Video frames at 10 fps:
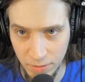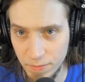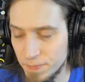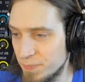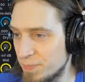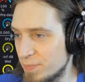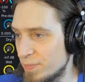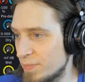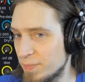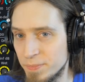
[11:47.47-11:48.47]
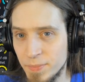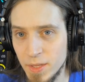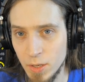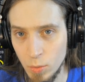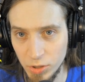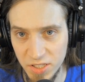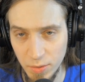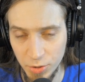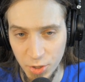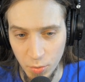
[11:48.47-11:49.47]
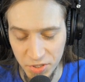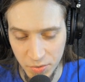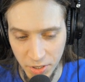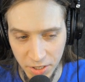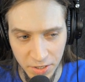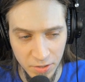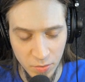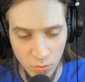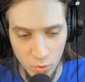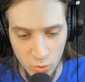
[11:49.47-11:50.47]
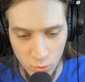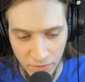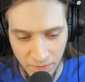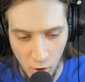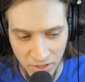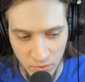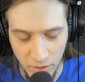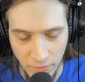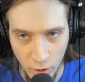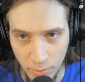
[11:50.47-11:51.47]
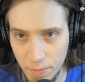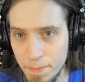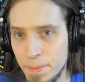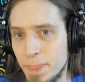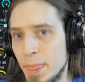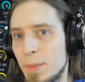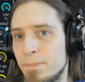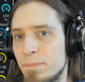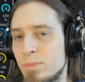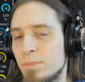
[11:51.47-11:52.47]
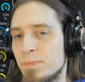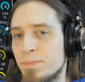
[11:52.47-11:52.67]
And what this will happen, what this will do is create reverse reverb.